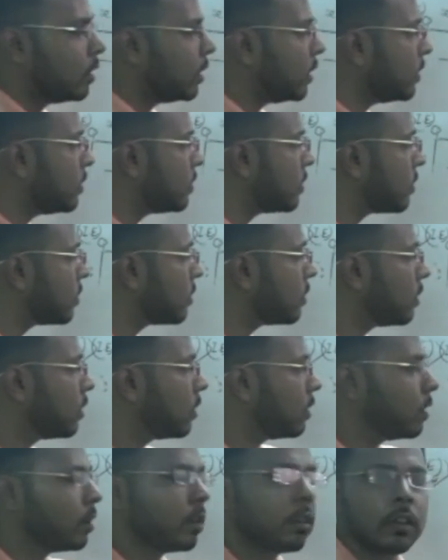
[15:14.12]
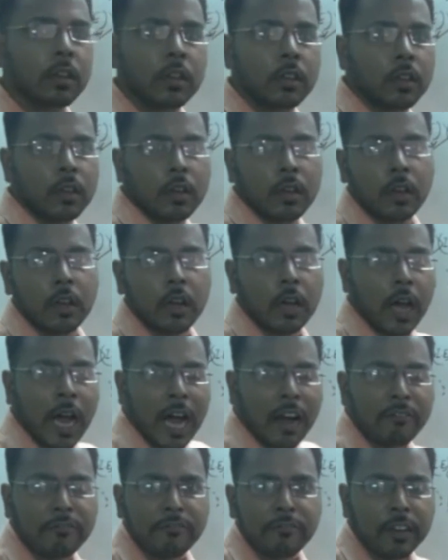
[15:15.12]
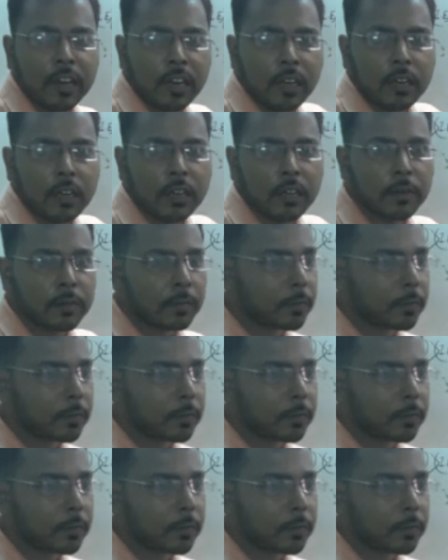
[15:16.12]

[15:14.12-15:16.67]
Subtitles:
it is half filled.